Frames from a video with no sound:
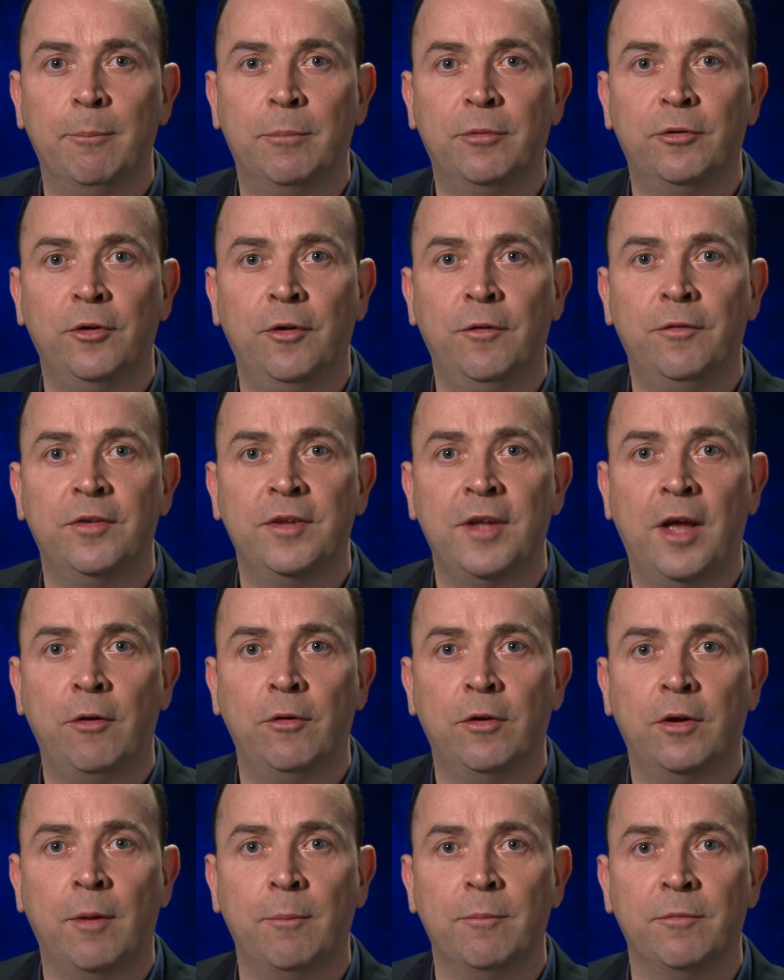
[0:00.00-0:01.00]
improves the
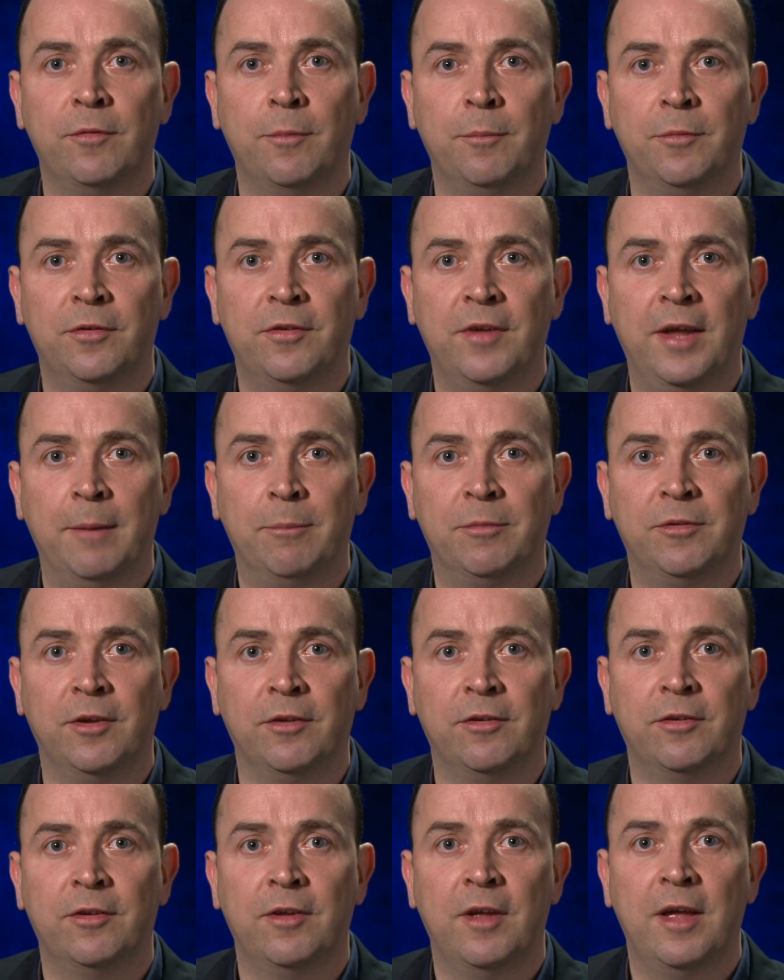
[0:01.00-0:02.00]
outcome from
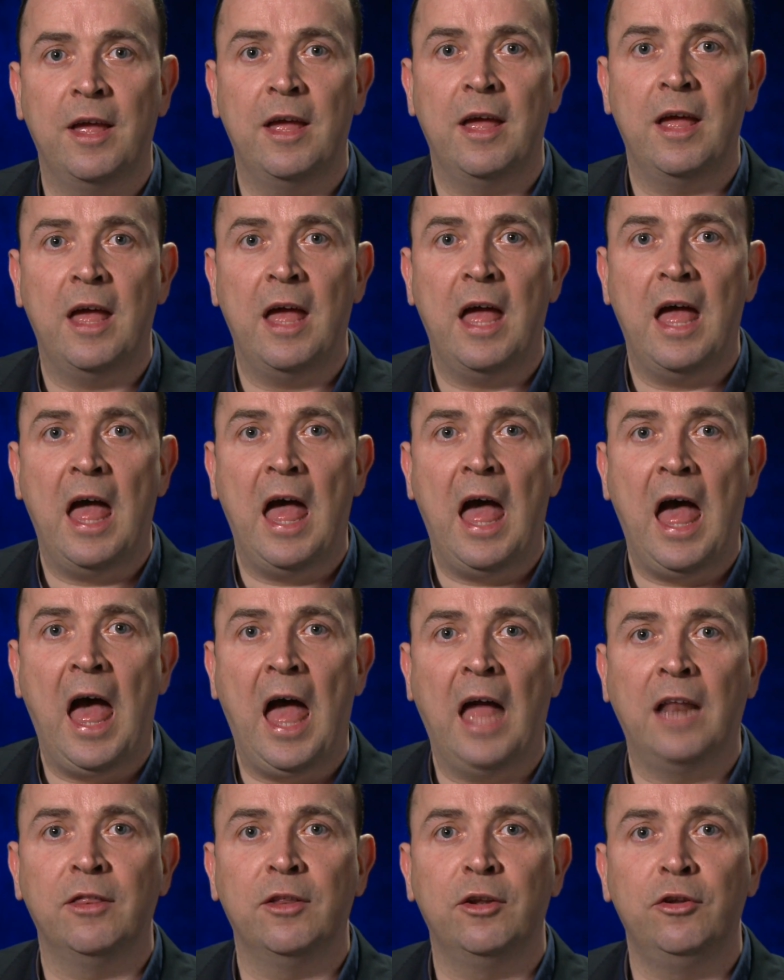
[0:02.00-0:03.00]
sepsis,
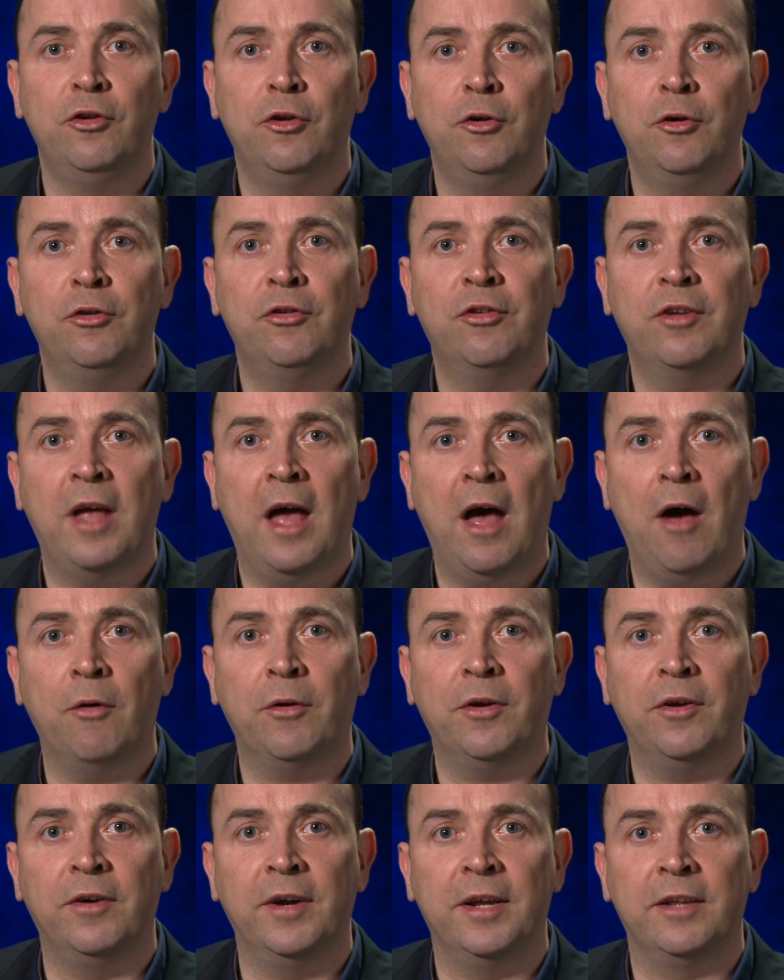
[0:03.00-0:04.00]
and the news
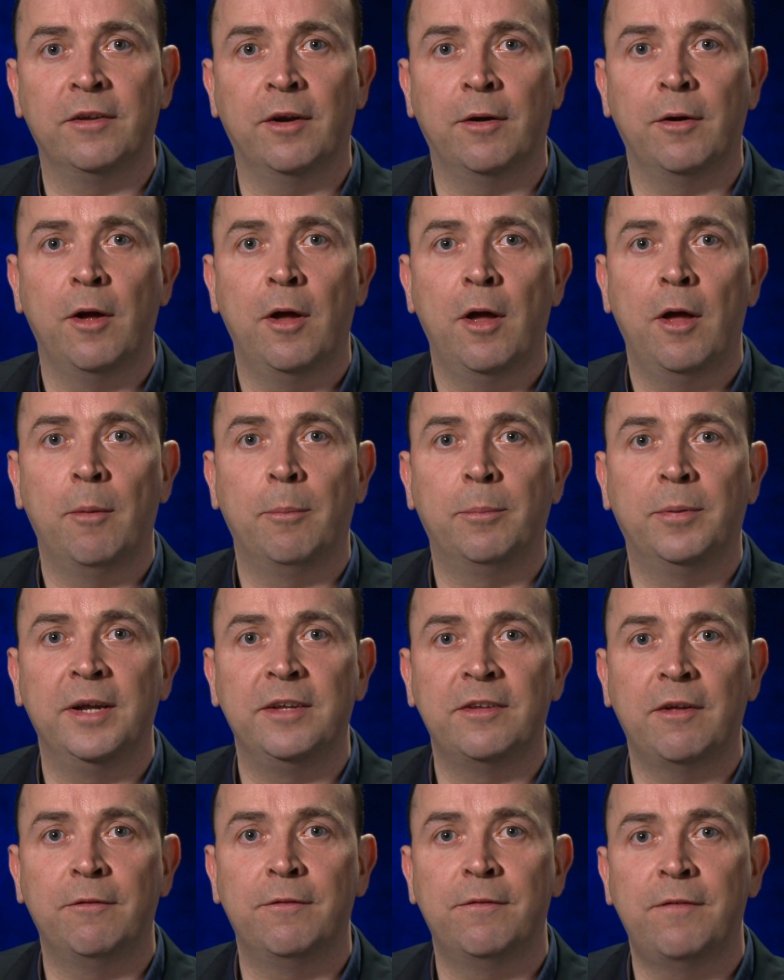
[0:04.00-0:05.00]
calculator
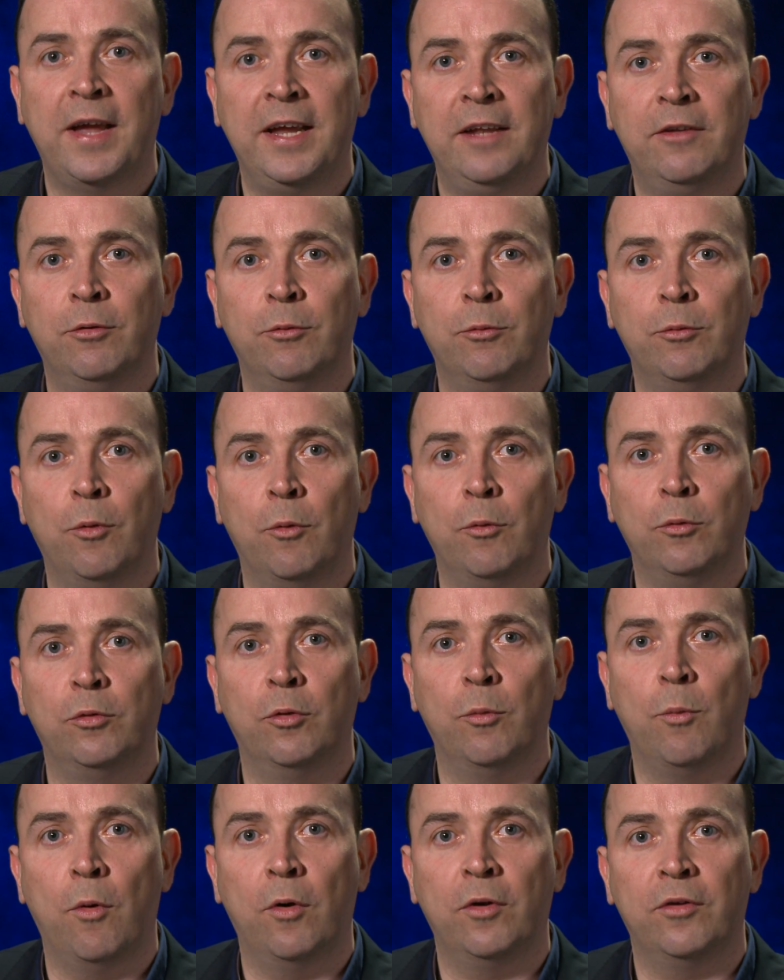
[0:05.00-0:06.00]
plays a vital role
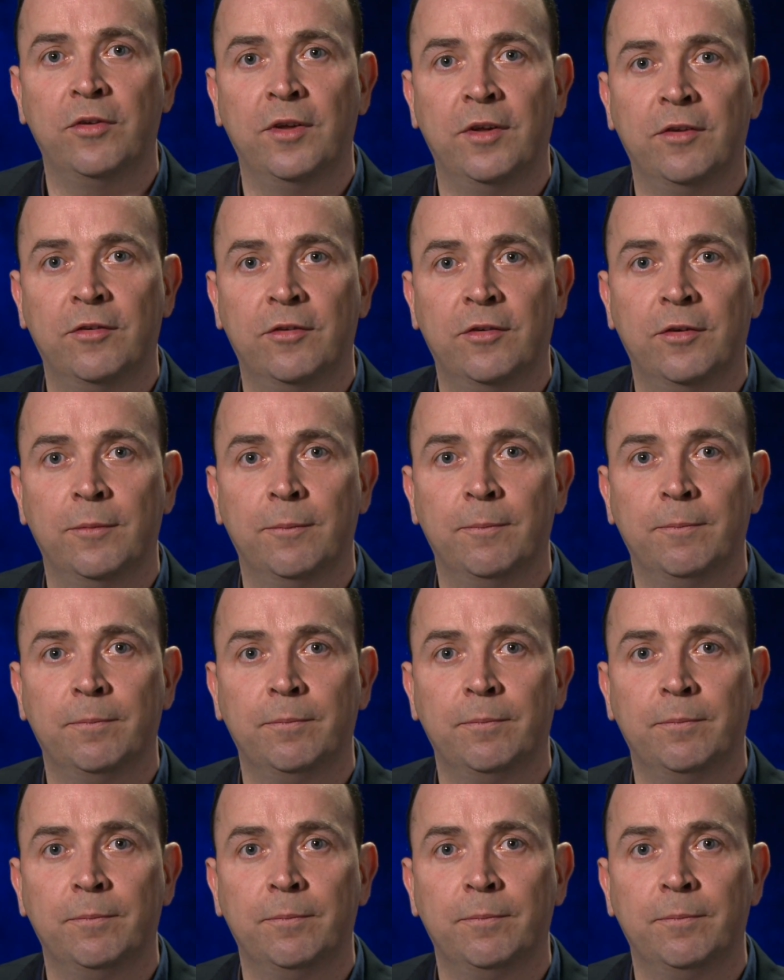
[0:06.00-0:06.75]
towards this.